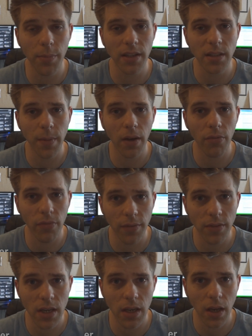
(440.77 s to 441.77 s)
That's about
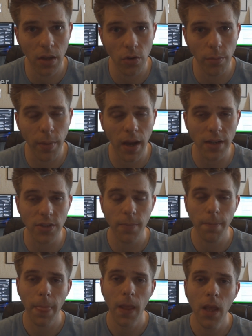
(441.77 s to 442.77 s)
$1,500.